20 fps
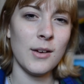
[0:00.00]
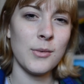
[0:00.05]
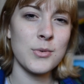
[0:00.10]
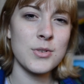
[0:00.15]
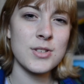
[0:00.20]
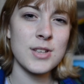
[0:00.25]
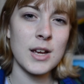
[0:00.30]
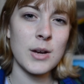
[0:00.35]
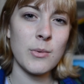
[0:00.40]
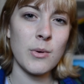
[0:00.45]
It
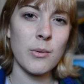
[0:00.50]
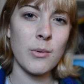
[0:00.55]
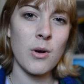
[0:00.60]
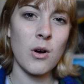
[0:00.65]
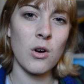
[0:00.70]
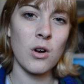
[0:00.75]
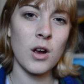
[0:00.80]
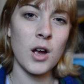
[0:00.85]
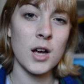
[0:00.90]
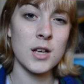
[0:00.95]
was like we were
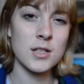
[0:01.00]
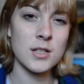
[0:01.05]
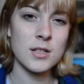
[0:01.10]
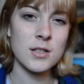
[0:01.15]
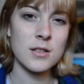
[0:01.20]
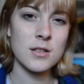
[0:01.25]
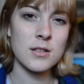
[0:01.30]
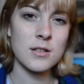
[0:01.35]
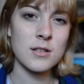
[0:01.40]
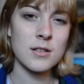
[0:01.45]
all
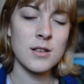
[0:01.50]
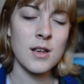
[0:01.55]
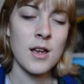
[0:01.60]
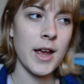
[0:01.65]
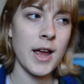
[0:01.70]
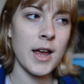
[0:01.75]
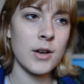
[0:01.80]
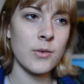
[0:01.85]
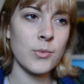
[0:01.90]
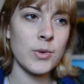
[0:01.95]
cousins,
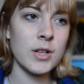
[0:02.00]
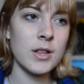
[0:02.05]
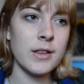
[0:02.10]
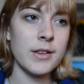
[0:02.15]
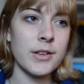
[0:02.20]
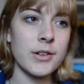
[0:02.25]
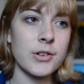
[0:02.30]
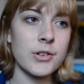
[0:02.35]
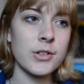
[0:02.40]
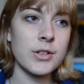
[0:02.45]
and we
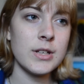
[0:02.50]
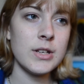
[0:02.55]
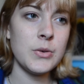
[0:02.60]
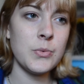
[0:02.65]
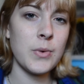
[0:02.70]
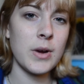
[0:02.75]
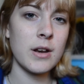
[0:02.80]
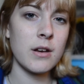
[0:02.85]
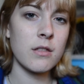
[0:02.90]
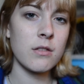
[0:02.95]
literally
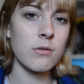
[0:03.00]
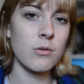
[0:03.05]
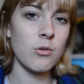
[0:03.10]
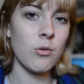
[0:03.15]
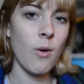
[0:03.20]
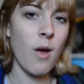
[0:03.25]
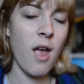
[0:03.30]
went through